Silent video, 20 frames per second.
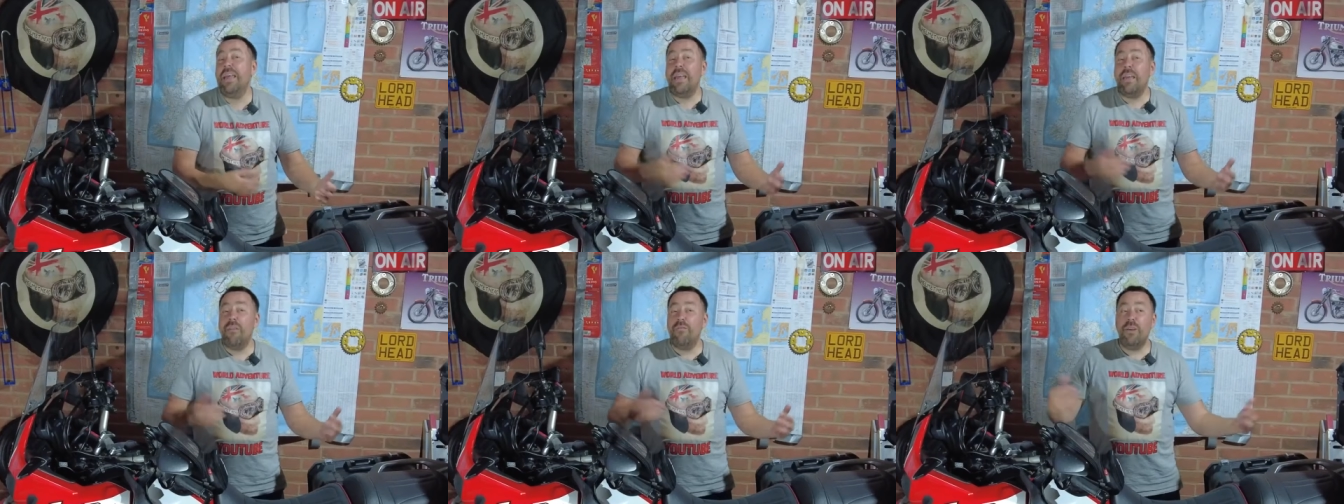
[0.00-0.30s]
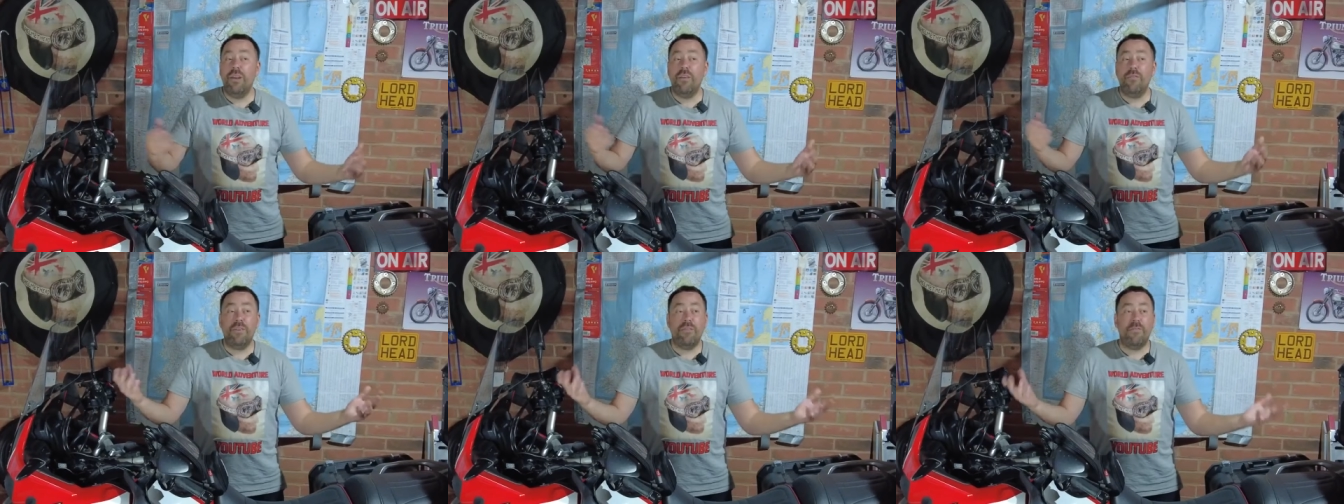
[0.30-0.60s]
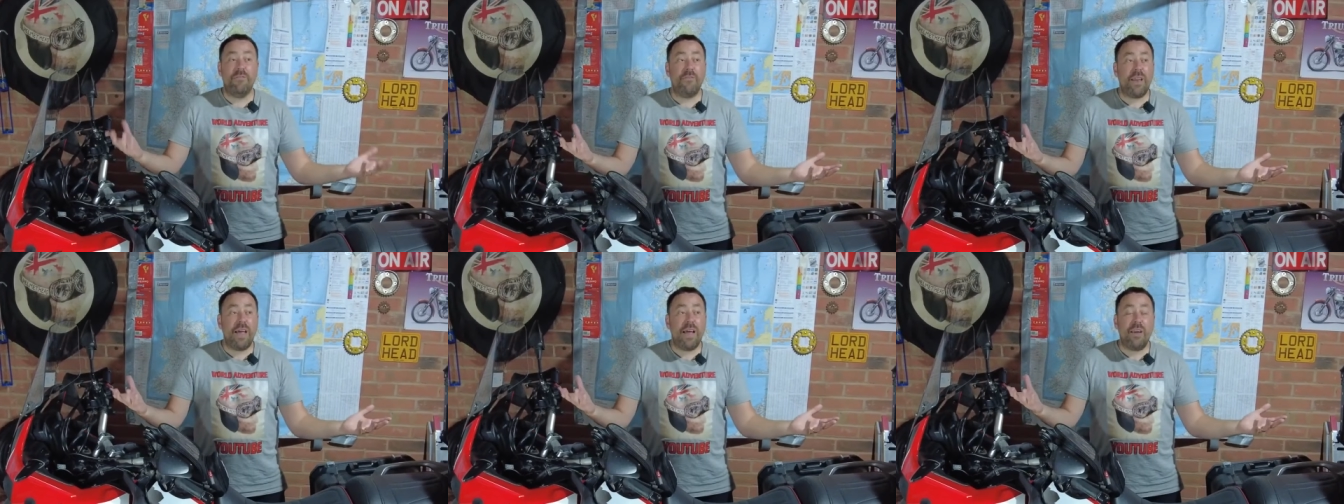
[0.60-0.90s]
If you live in a
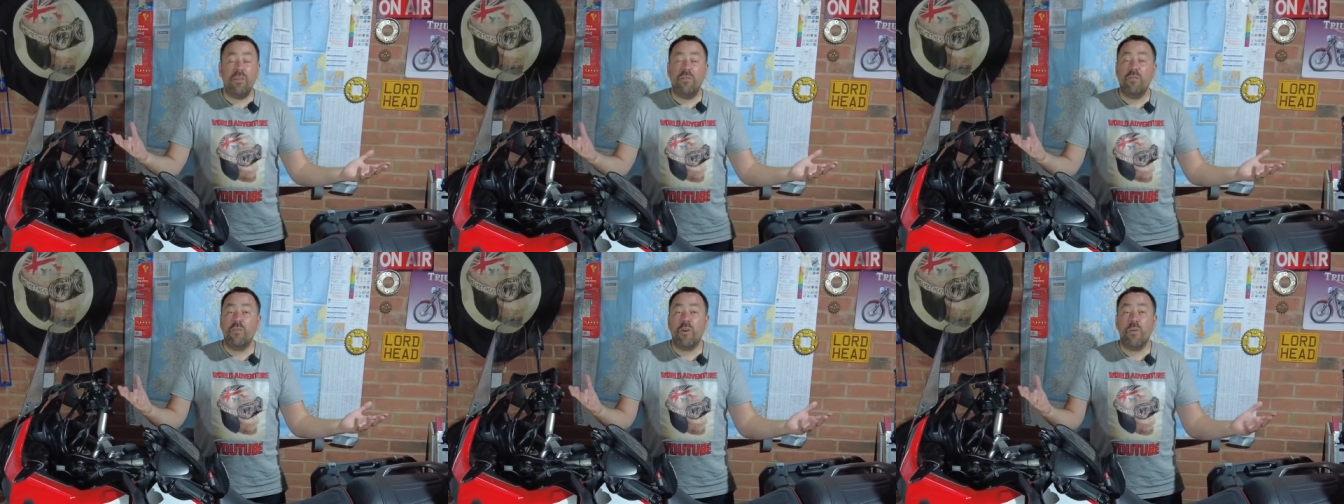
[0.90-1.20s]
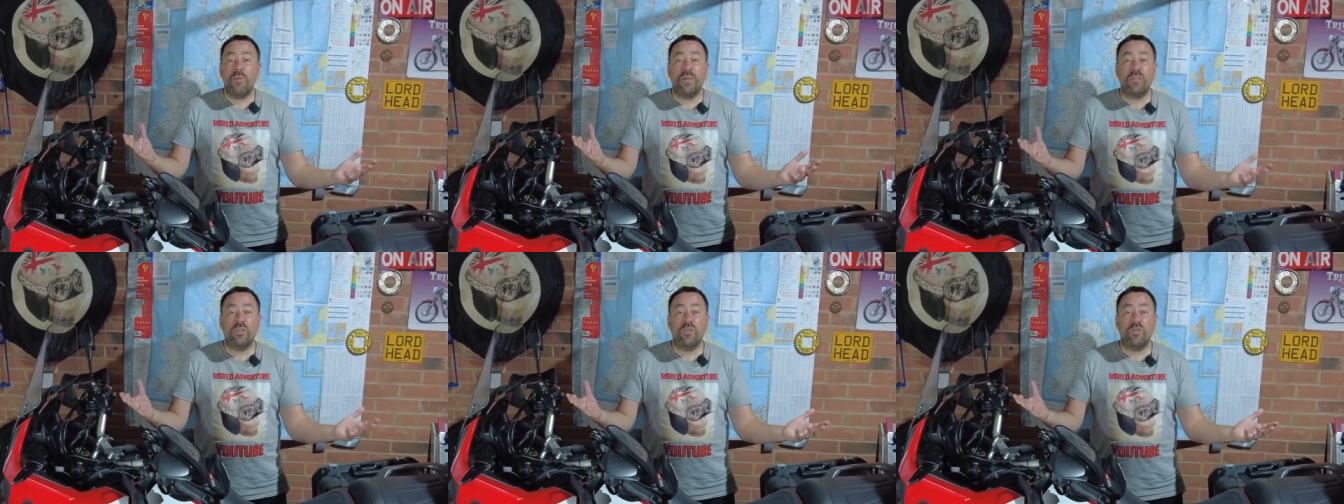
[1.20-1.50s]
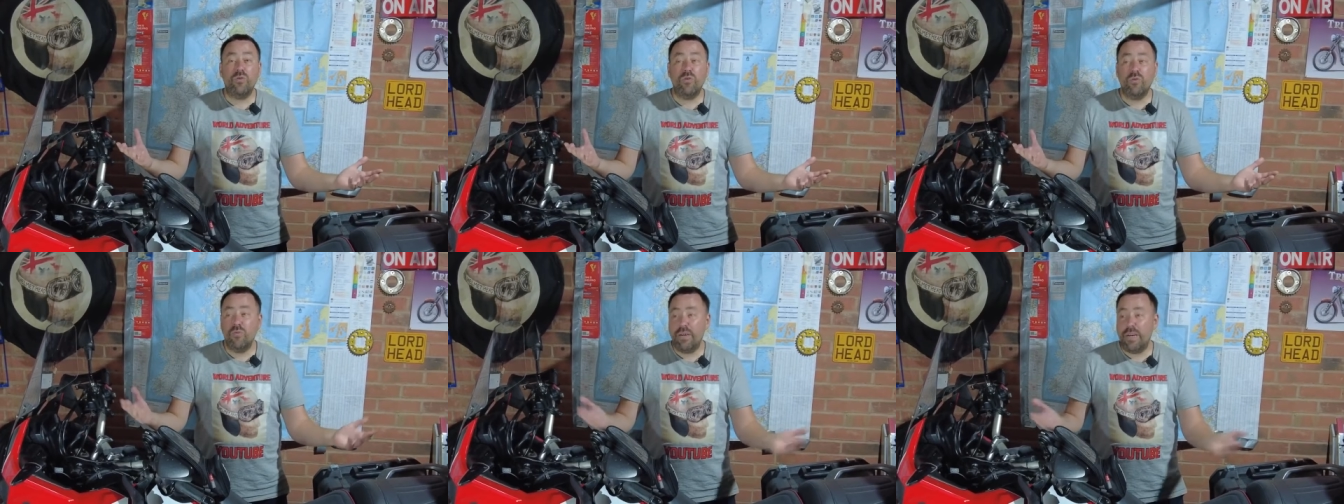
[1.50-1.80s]
flat, you've got nowhere to
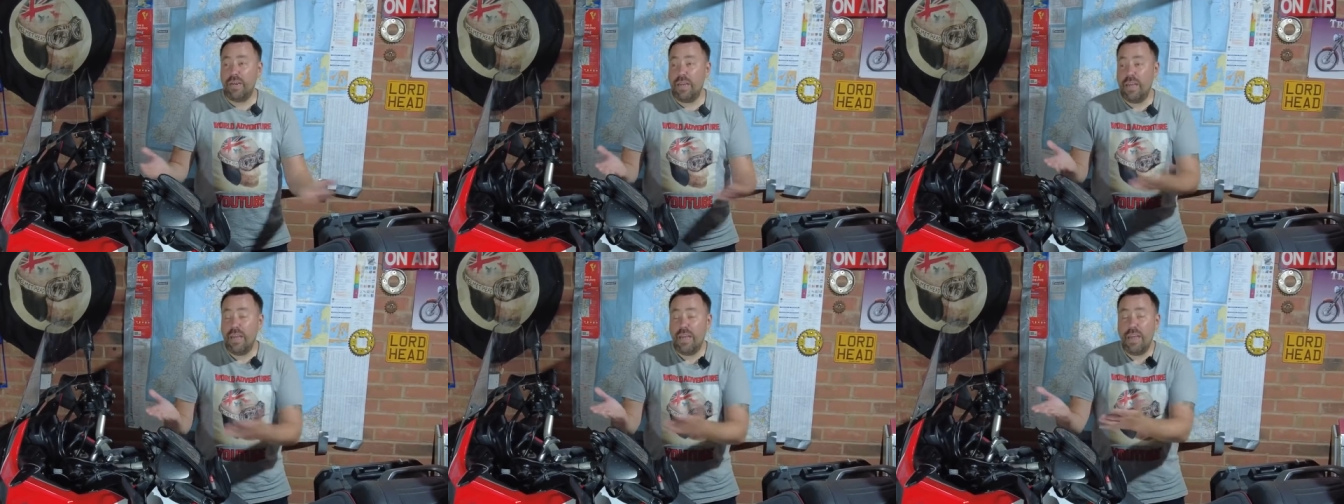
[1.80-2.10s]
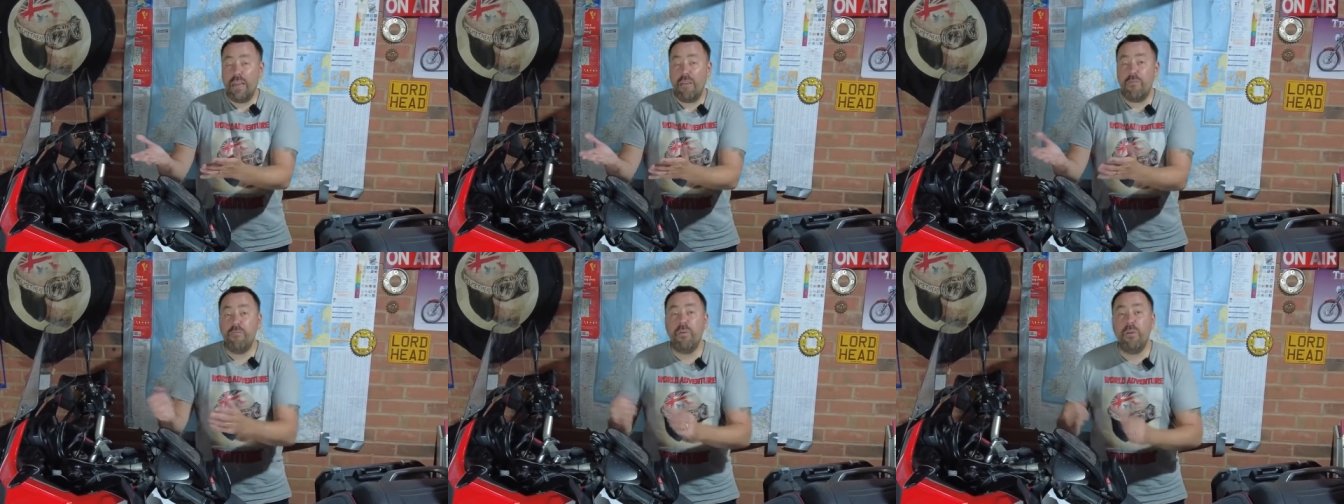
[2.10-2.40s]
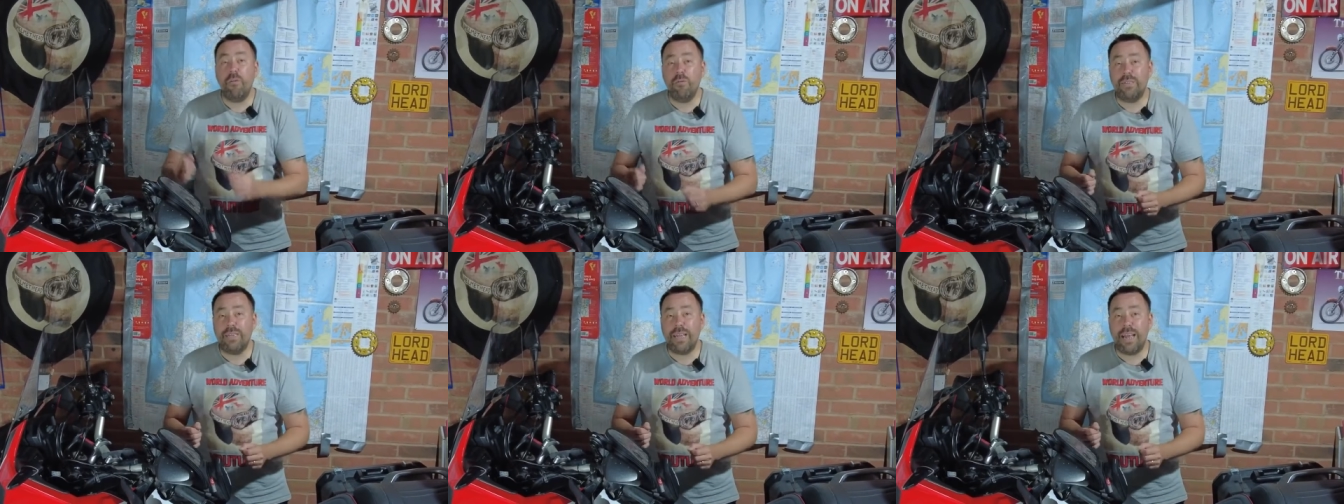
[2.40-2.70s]
store it, it
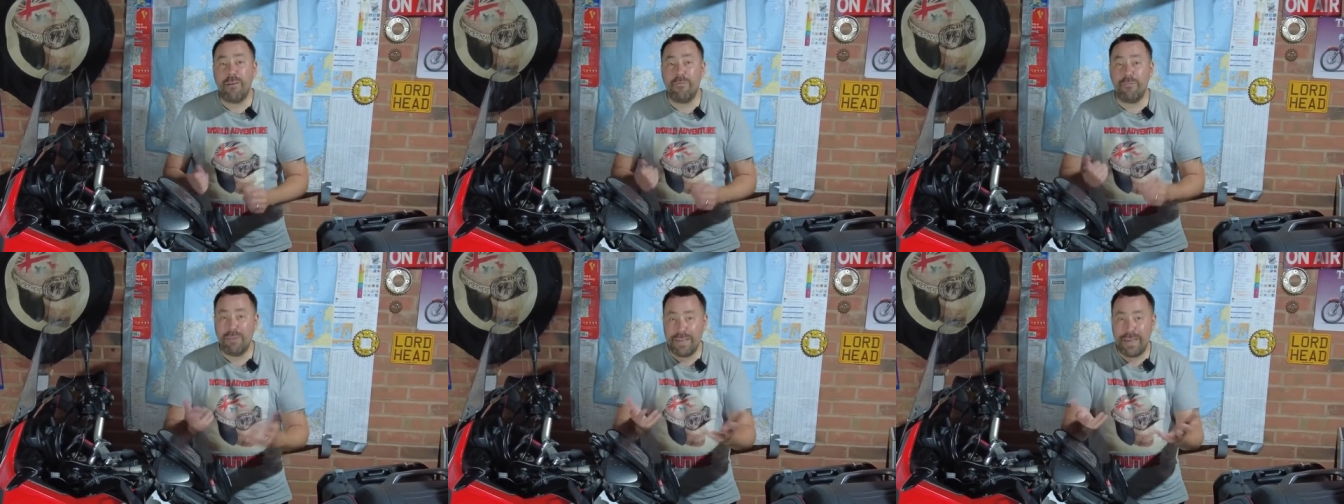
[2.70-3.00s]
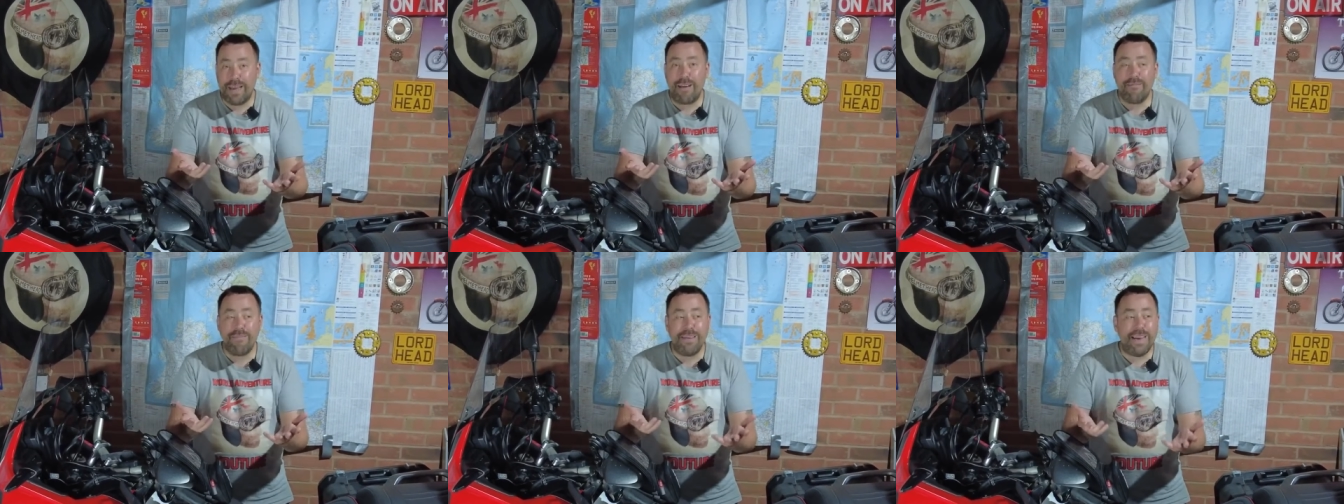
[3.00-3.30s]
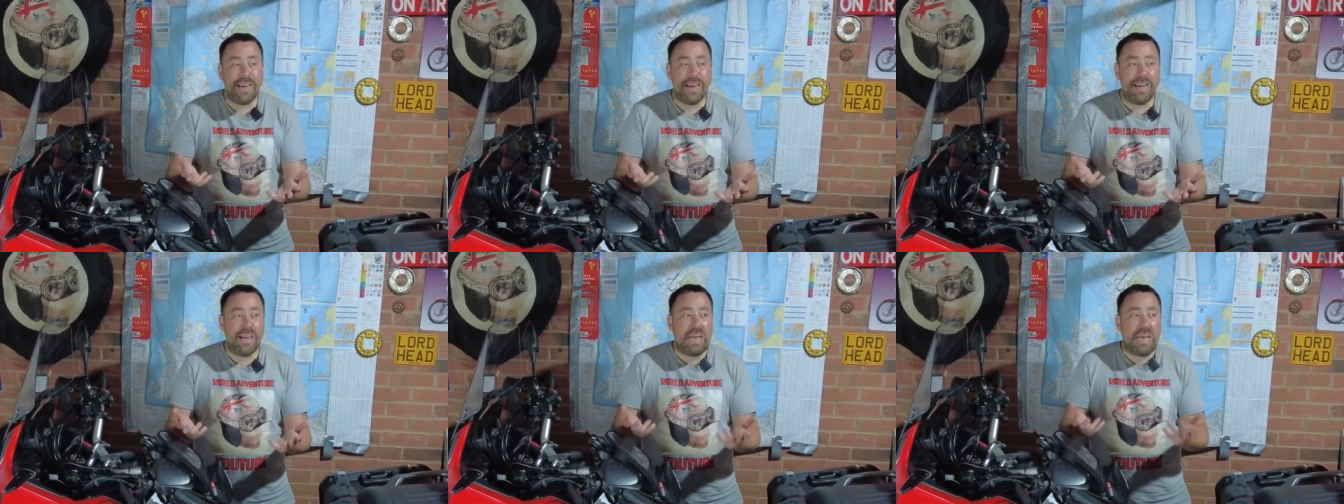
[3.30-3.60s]
folds down, carry
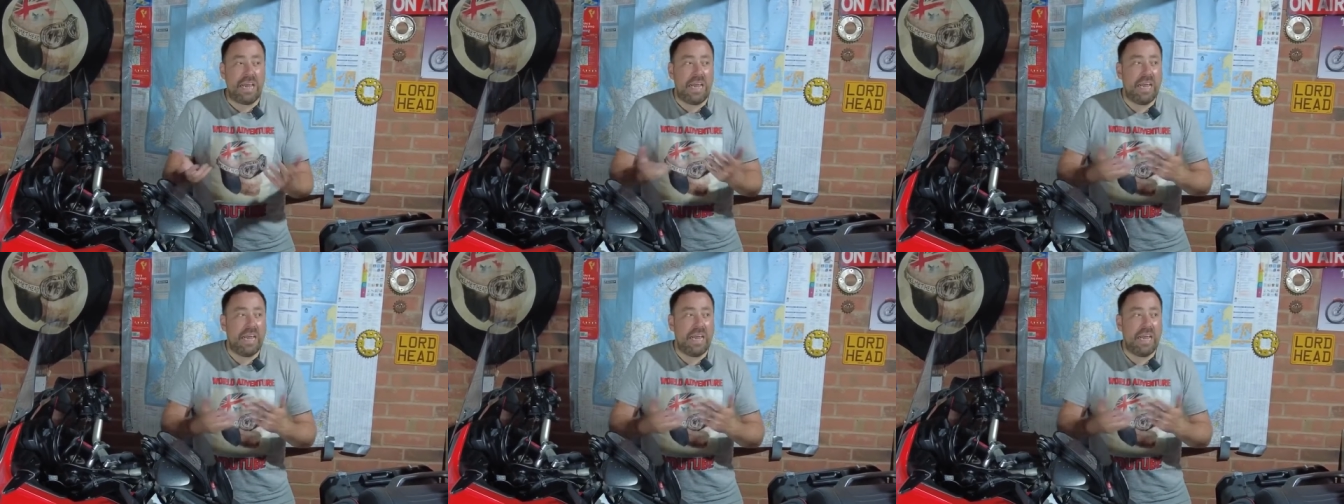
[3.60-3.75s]
it in.